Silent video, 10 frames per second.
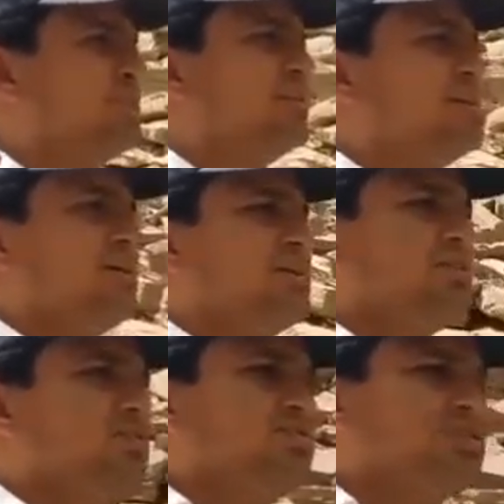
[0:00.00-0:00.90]

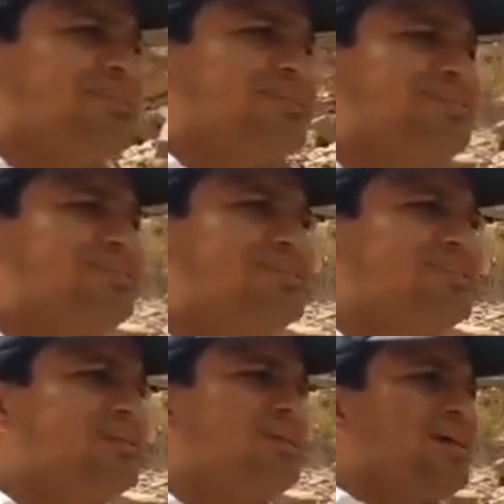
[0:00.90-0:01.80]
the ocean
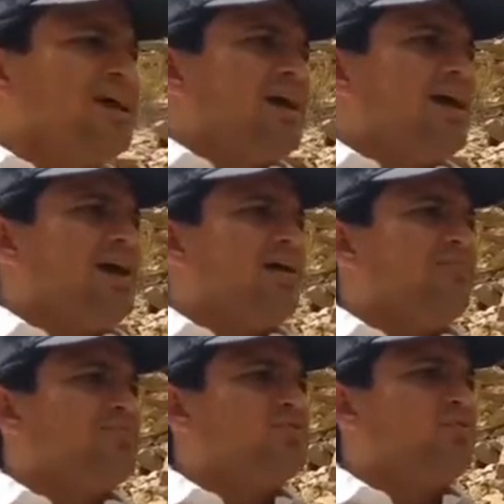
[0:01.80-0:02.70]
acidity,
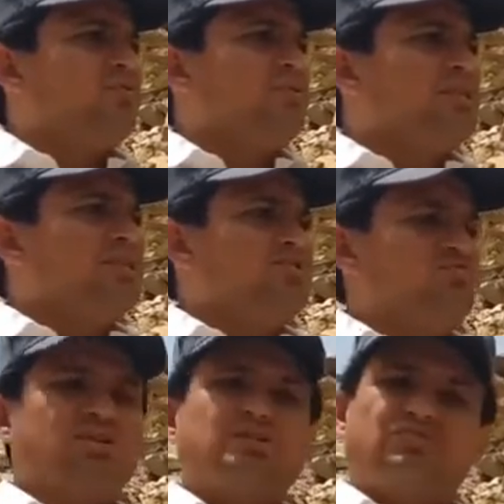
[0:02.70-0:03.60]
so all these
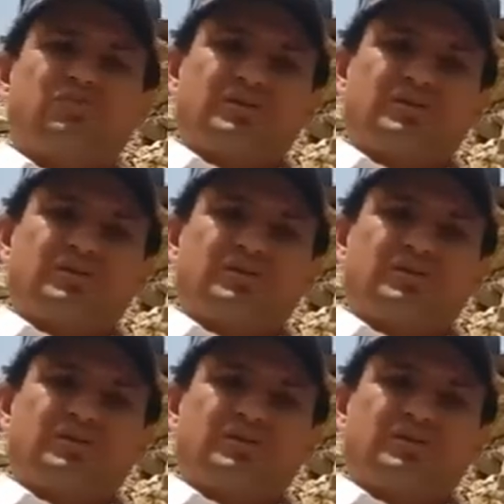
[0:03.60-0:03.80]
were